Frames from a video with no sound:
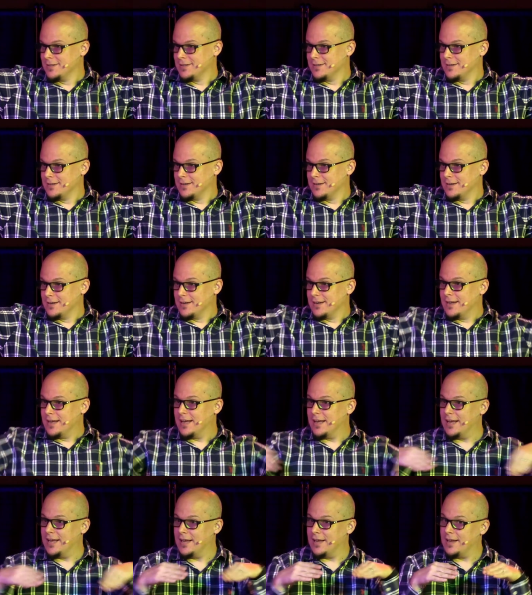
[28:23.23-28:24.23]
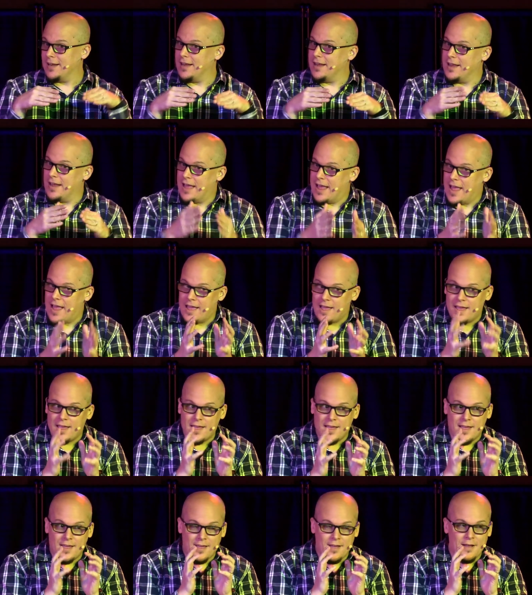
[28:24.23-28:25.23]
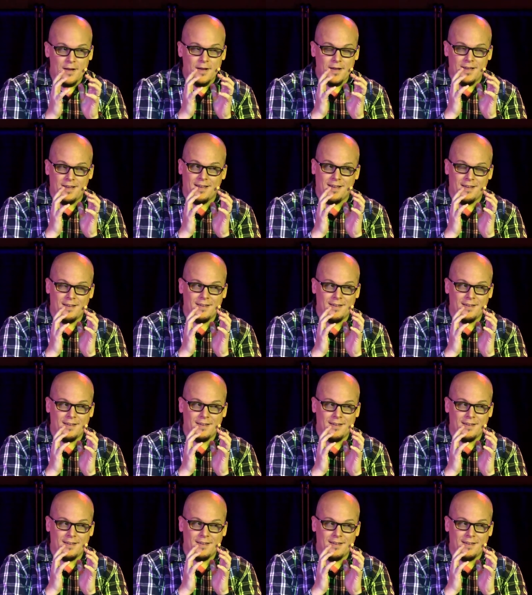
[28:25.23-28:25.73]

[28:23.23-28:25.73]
(no one is talking)